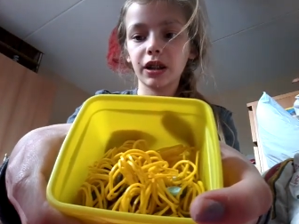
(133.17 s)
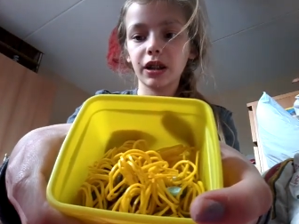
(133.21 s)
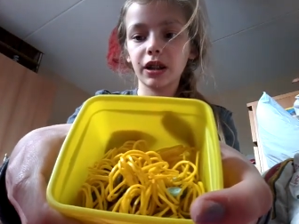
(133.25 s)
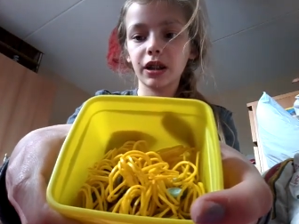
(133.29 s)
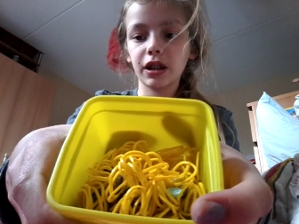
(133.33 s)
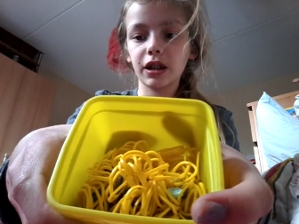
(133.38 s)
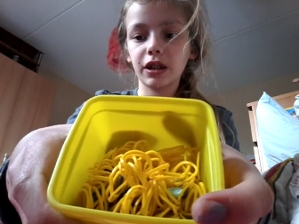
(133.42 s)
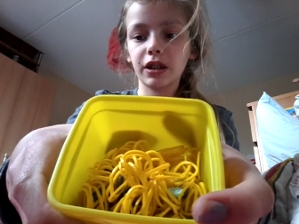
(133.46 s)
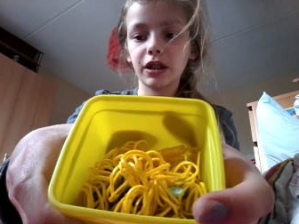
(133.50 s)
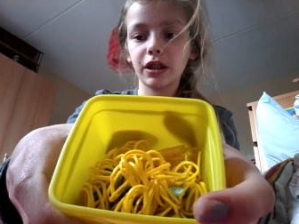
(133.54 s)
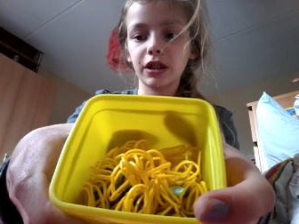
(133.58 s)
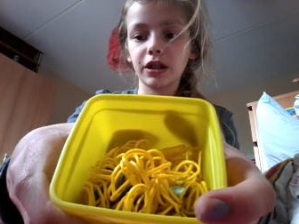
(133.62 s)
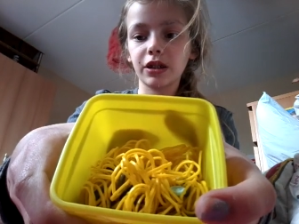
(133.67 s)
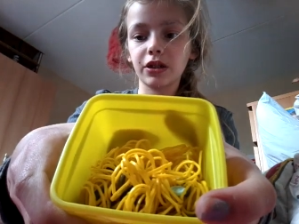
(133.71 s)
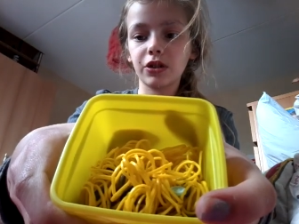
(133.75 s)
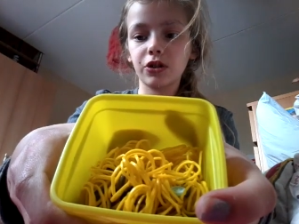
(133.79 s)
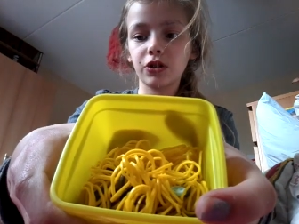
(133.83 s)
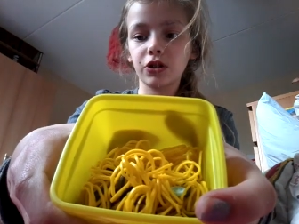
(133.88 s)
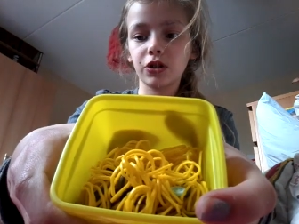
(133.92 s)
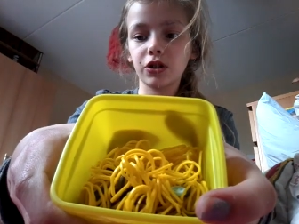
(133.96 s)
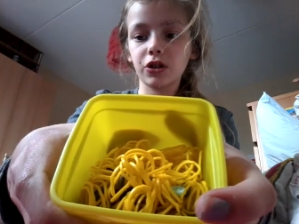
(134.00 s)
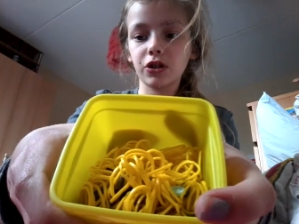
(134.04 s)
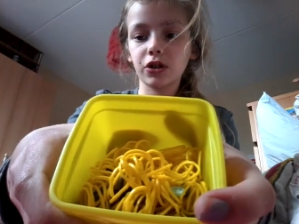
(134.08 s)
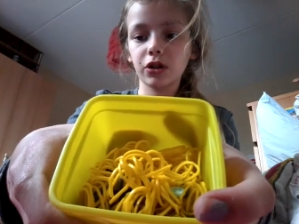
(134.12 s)
It is
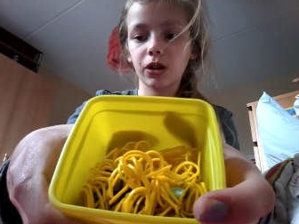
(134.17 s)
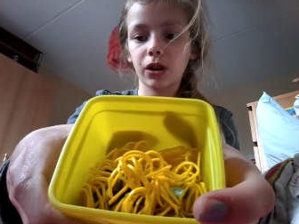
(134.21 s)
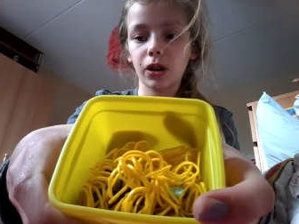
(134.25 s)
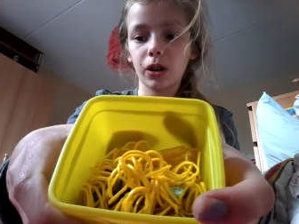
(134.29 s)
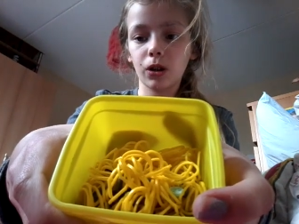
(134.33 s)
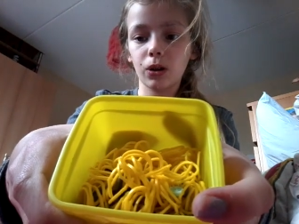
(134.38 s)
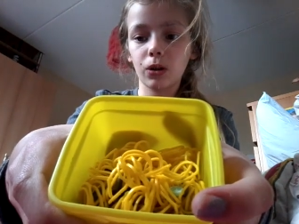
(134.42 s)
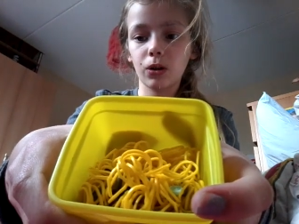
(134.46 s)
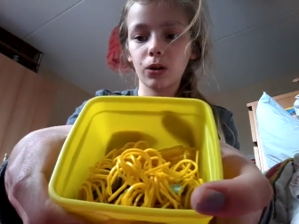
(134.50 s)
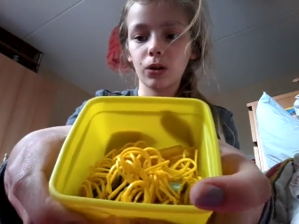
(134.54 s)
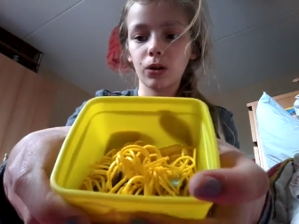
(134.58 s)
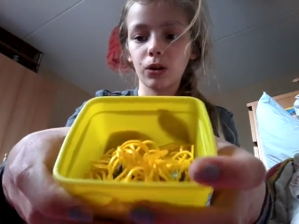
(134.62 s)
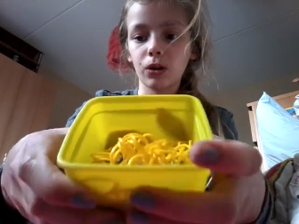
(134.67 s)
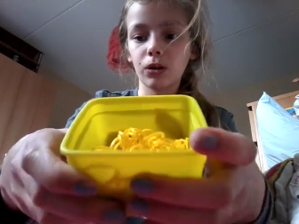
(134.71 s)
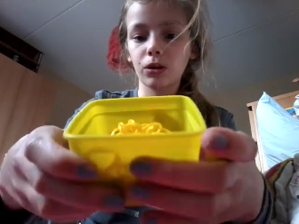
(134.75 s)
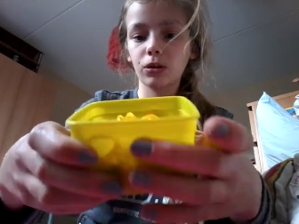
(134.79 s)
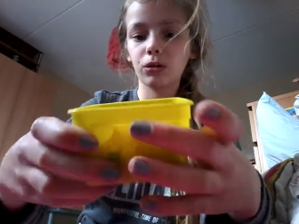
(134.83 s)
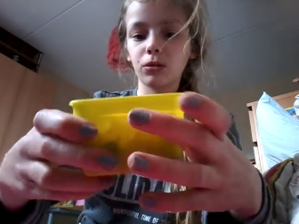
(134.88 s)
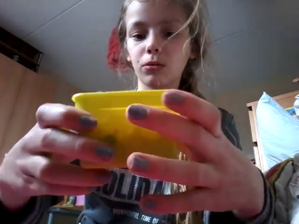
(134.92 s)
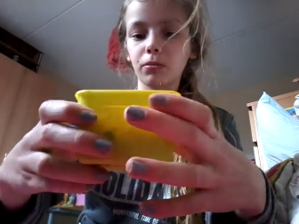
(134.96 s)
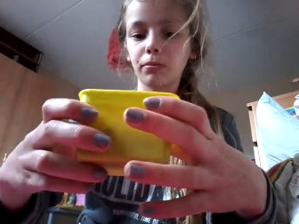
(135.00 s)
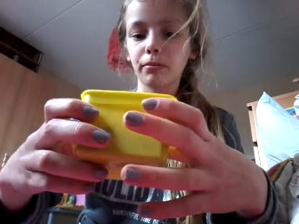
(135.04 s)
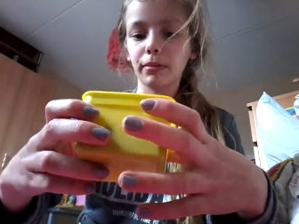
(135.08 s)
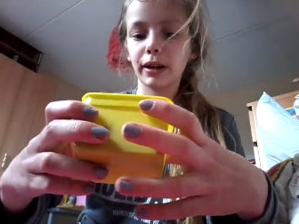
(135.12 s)
just
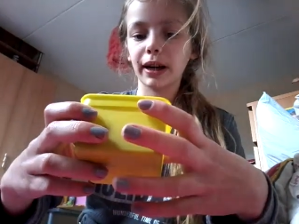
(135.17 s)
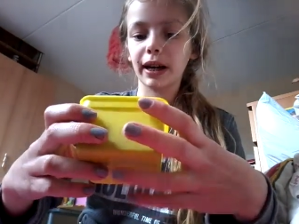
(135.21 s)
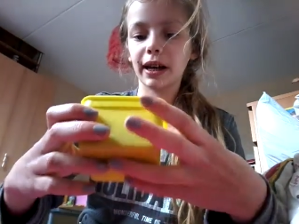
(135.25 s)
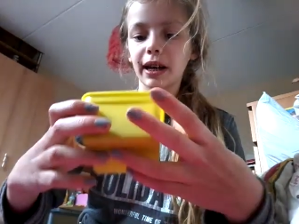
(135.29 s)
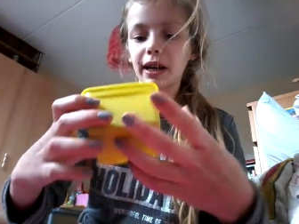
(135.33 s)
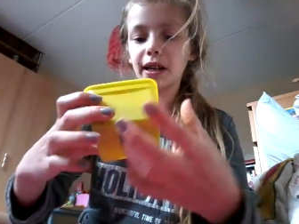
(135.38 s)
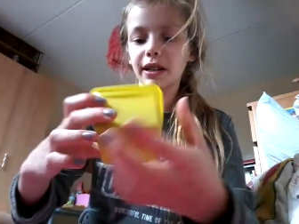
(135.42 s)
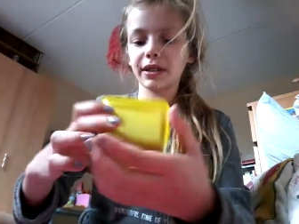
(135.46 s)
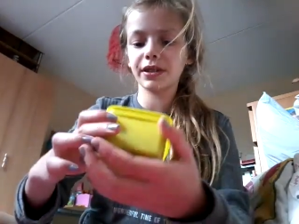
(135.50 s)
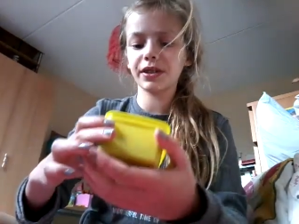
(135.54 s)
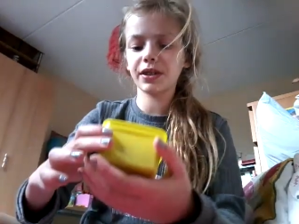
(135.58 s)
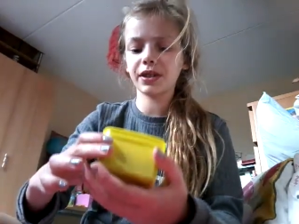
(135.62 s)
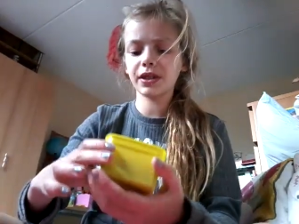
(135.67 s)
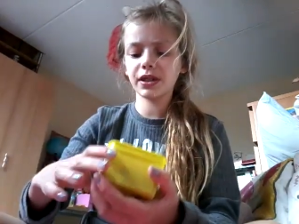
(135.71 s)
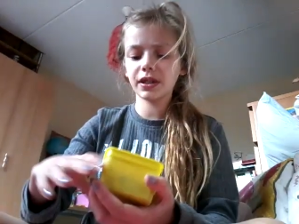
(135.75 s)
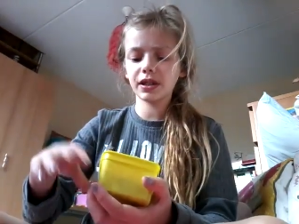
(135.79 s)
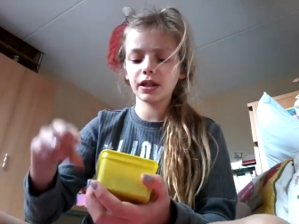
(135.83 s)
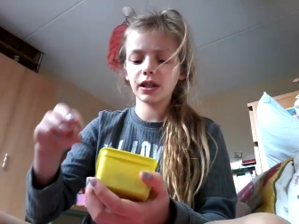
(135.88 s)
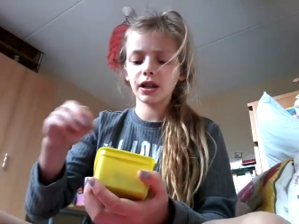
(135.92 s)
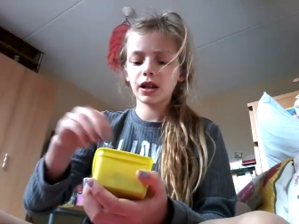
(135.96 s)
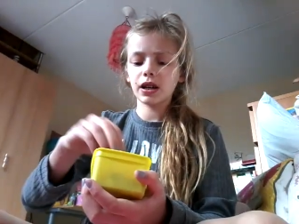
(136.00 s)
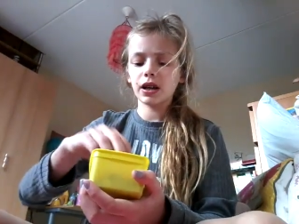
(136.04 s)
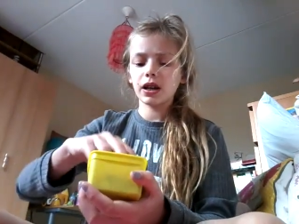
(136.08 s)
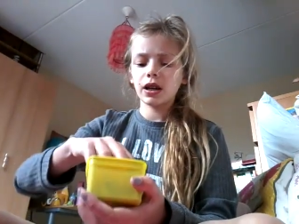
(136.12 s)
Lumens
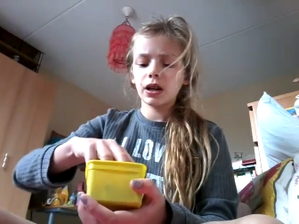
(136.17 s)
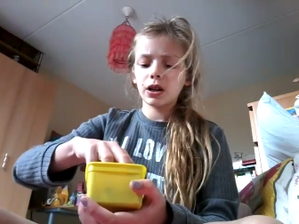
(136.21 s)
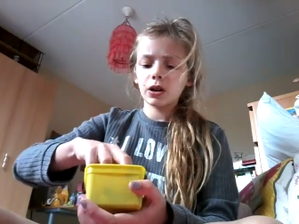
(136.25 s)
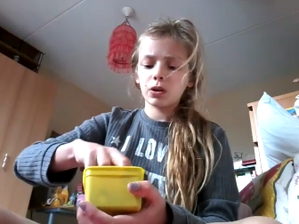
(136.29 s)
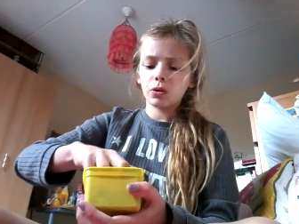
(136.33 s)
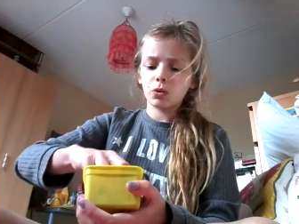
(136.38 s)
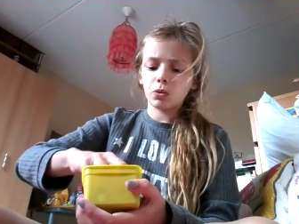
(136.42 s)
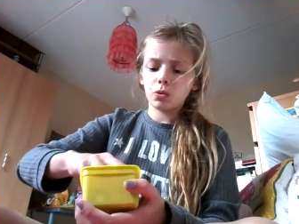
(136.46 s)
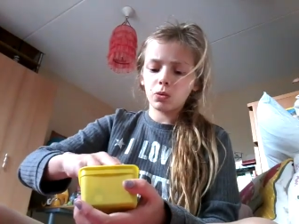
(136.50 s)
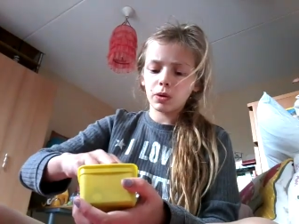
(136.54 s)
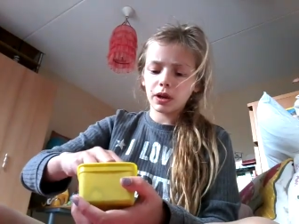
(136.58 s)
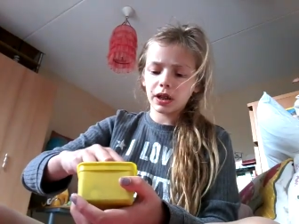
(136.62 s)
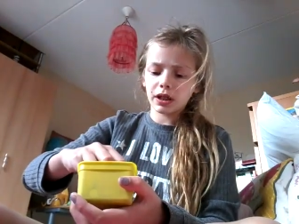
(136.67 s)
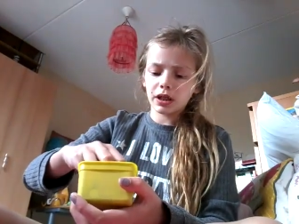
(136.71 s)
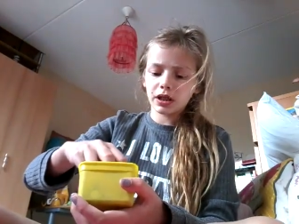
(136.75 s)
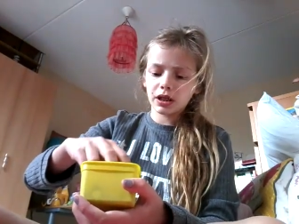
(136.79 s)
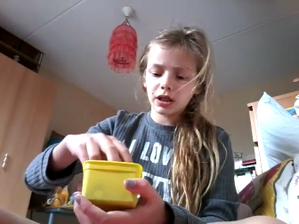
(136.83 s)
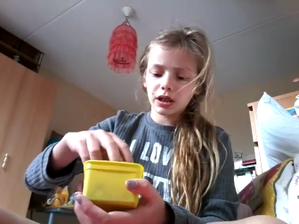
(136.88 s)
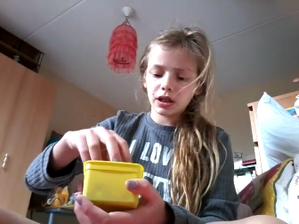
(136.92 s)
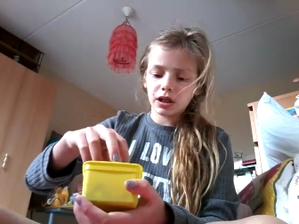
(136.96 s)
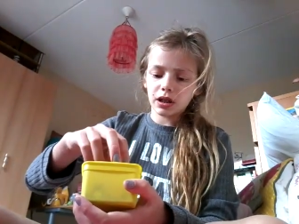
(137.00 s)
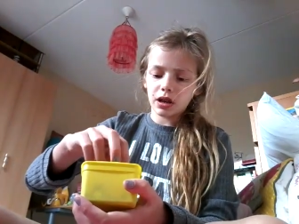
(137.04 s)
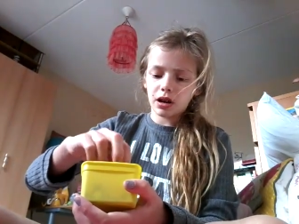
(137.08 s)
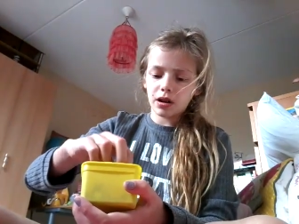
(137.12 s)
with
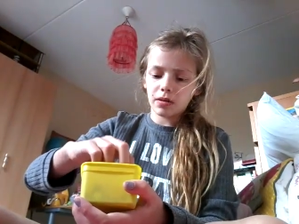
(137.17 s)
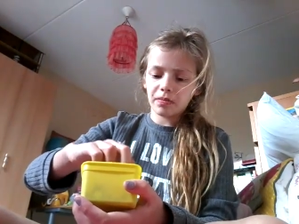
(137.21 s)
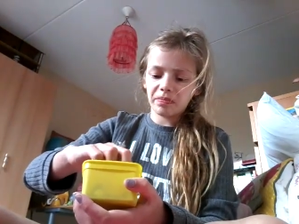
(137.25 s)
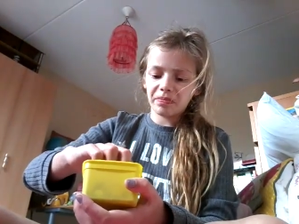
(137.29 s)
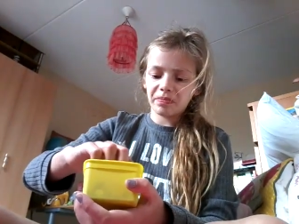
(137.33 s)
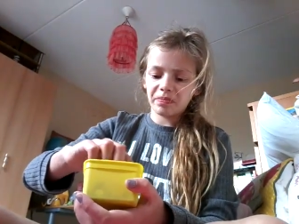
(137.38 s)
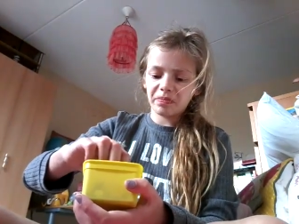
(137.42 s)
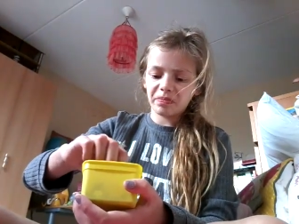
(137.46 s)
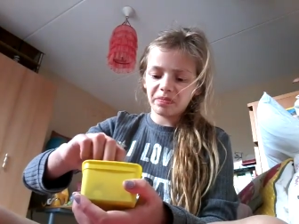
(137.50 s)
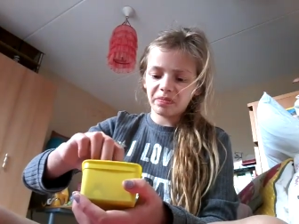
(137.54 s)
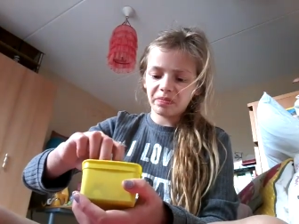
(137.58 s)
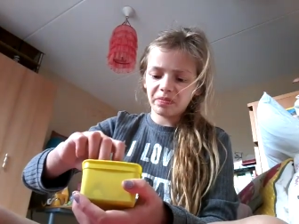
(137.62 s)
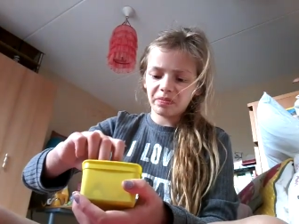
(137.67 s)
some,